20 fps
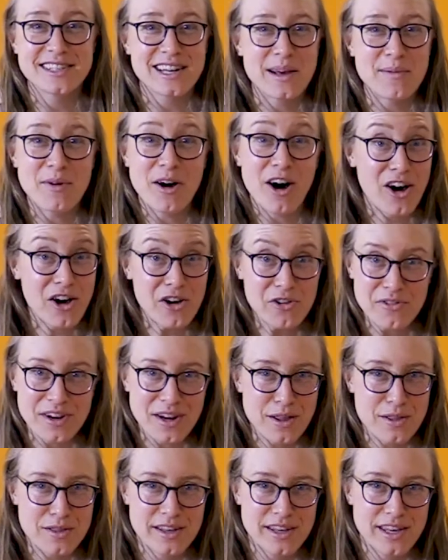I'm already
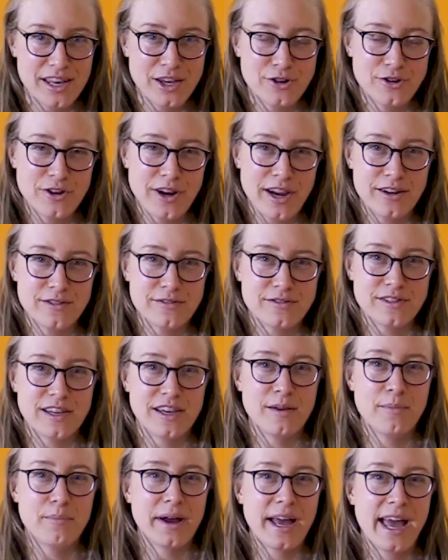thinking creatively
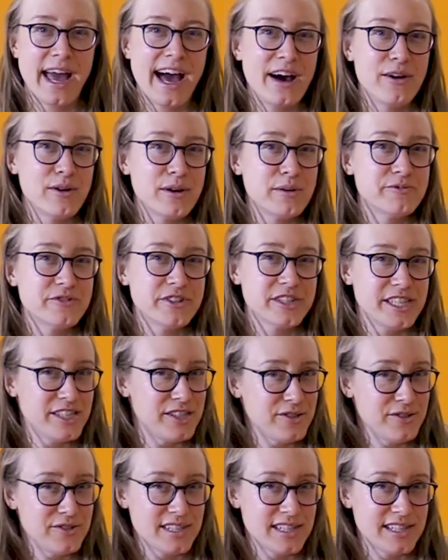by how I'm
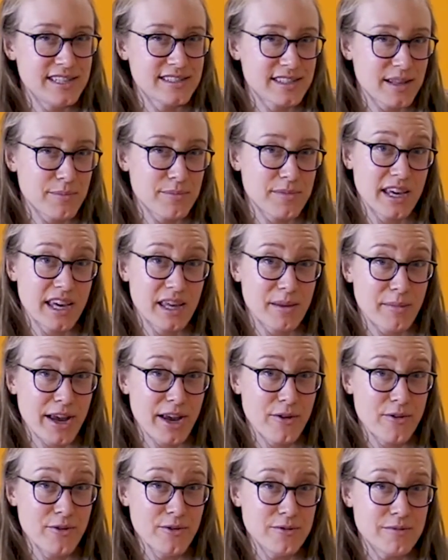reusing something in my
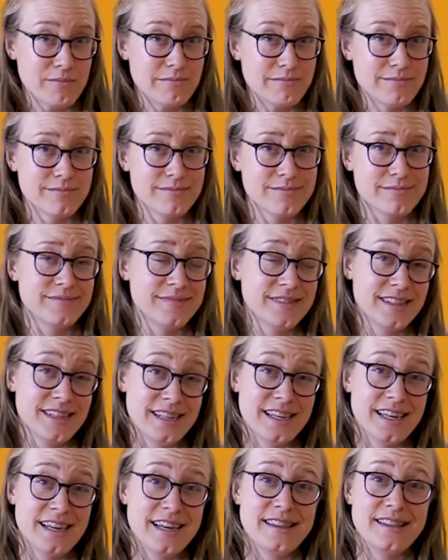home.
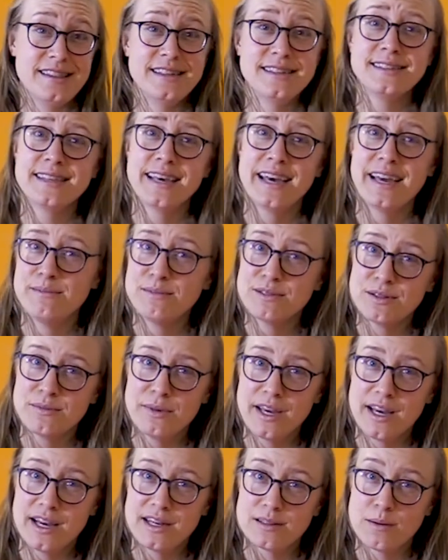This came to
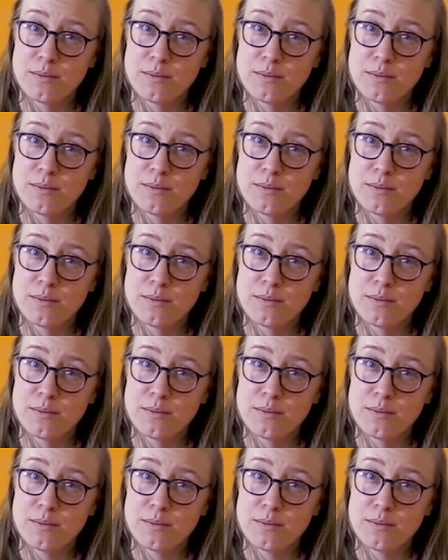me as a